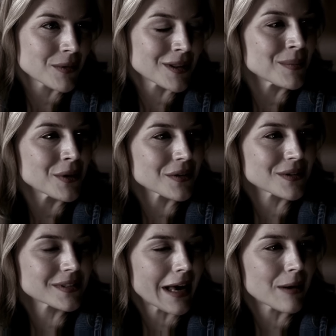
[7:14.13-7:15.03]
when the
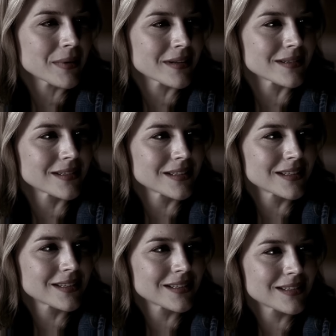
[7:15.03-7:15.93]
miracles happen.
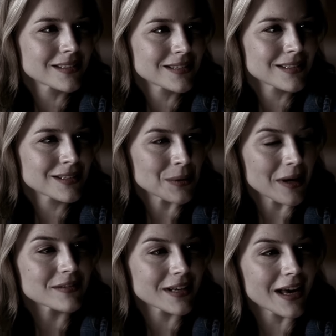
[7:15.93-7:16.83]
You
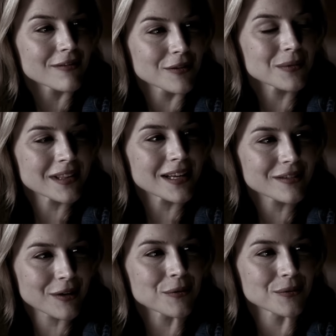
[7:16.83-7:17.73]
have to have it when they
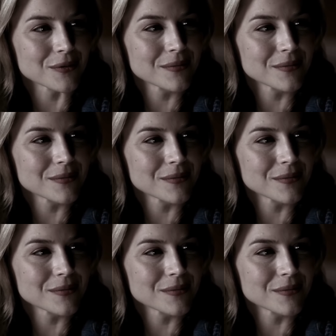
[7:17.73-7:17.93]
don't.